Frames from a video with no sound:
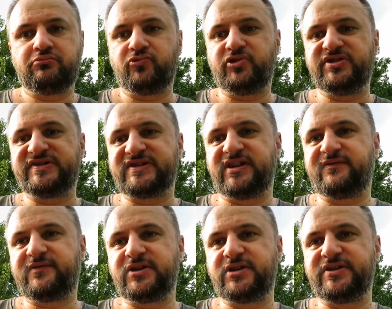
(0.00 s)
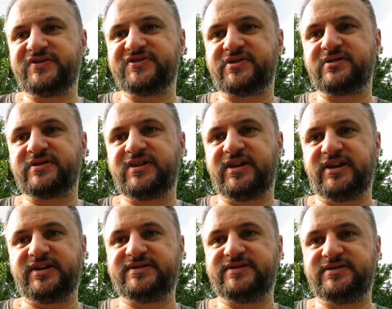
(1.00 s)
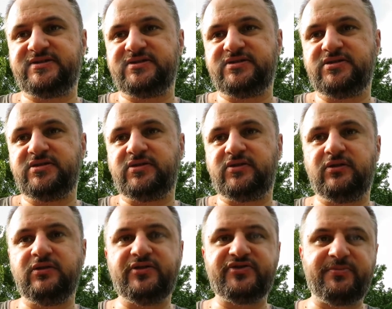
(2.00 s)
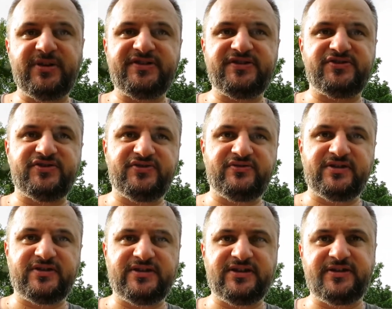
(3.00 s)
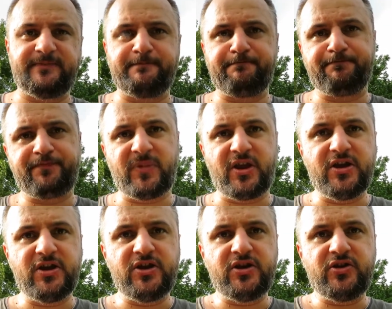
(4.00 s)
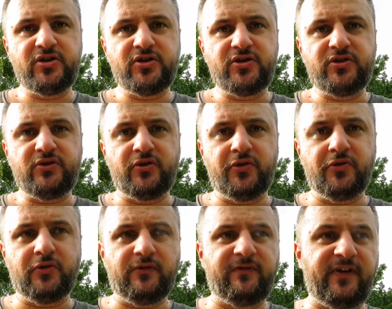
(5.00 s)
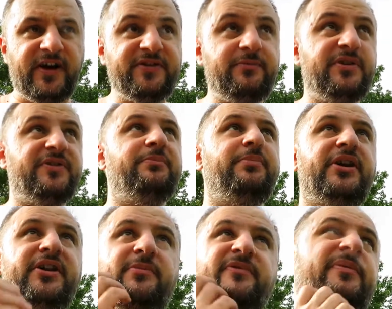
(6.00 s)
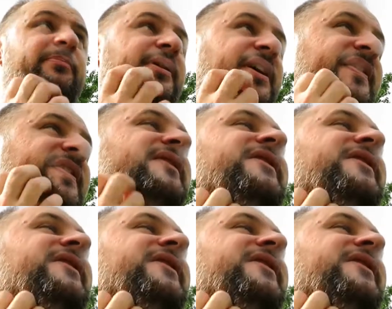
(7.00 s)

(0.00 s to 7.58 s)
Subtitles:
We discovered the secret character. All those messages during the game. You'll find me at the bottom of the pit